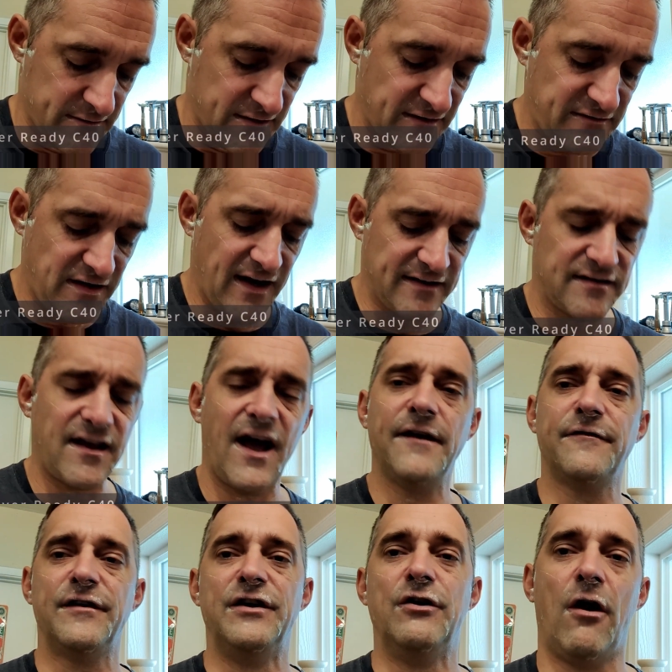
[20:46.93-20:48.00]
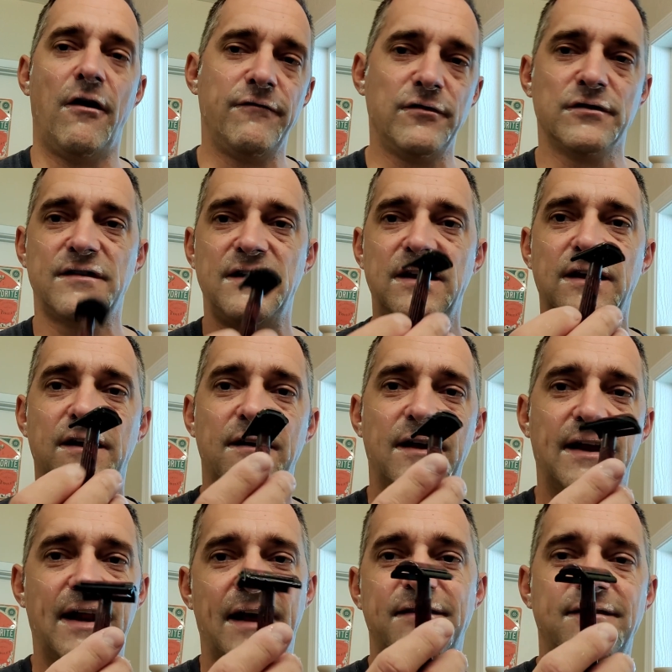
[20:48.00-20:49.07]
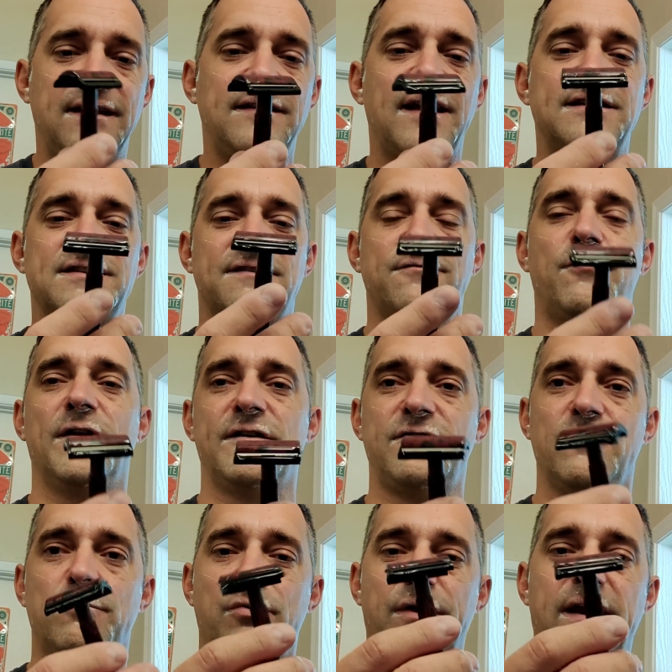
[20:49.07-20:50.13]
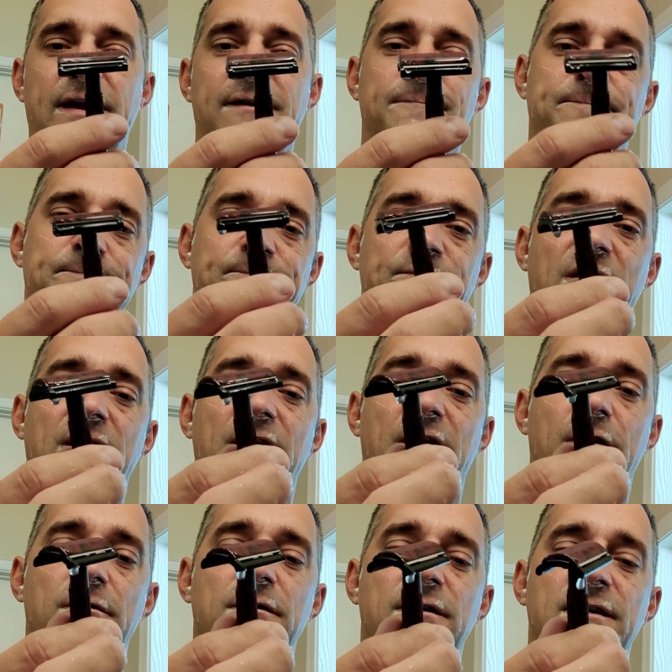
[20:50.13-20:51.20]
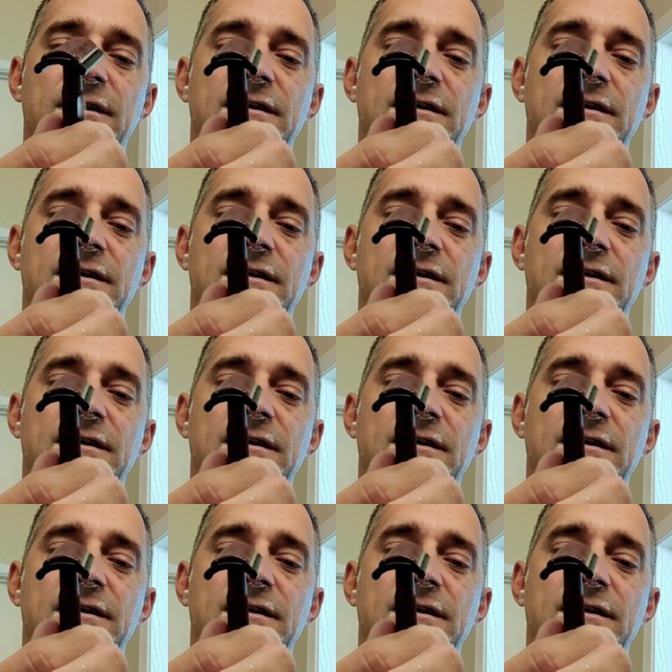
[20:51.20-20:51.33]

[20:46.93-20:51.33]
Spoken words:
This here is kind of a novelty, and I think they just wanted to bring, you know,